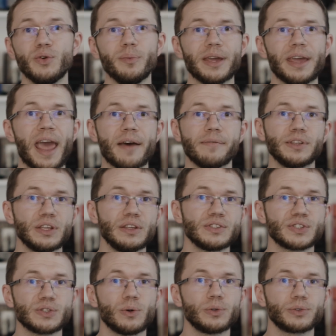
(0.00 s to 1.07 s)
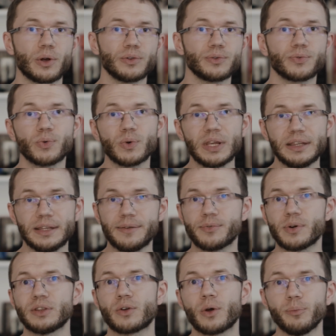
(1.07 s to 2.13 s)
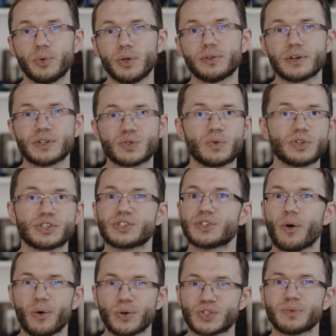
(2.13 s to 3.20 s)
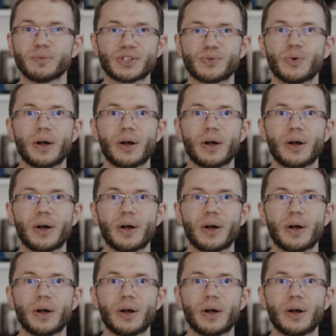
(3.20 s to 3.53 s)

you may have it installed on 3 different computers, which is awesome as